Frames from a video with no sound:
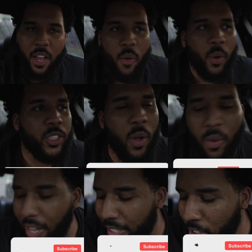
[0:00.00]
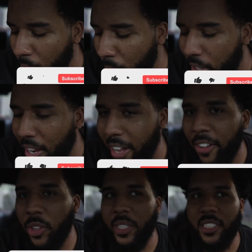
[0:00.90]
What's going on, guys? It's your boy
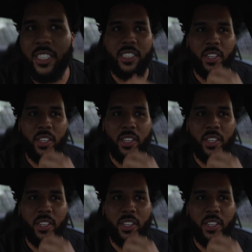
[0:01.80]
Knockout360